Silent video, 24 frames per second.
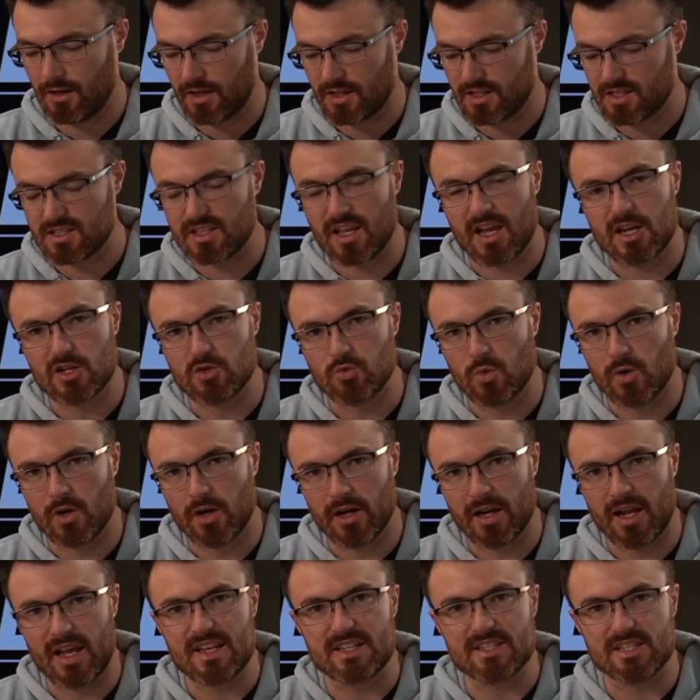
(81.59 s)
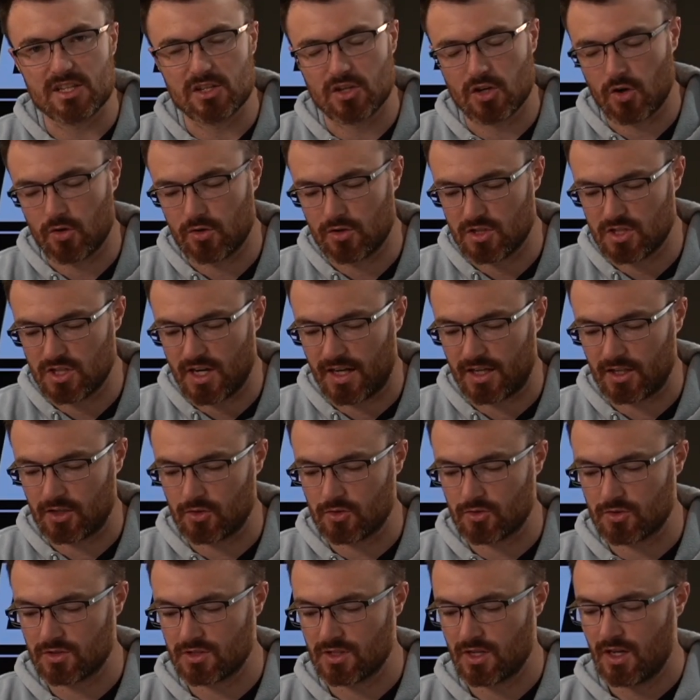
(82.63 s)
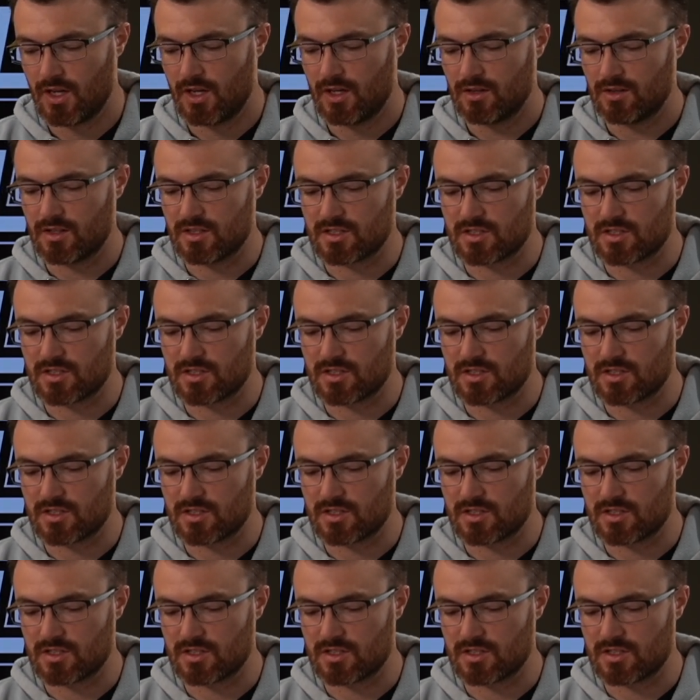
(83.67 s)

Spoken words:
like stage 1 AC code injectors.